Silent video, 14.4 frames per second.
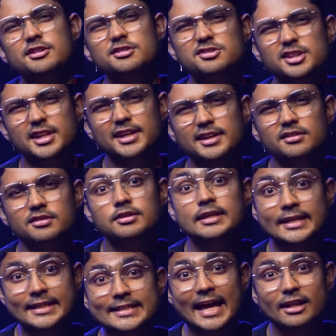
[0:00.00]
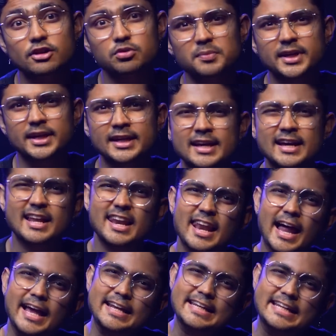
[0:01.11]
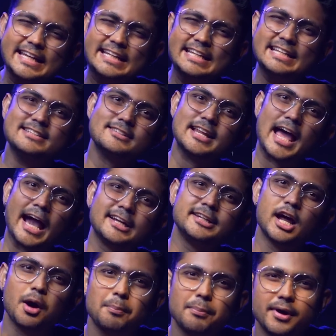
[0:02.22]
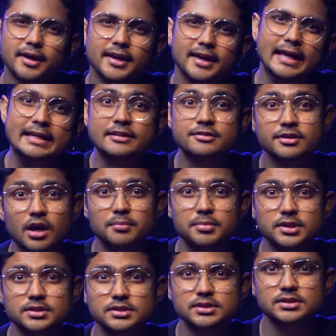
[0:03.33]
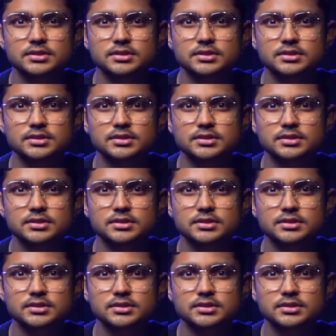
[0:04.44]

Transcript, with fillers: his jeans, he tells me, lie neatly stacked up in his cupboard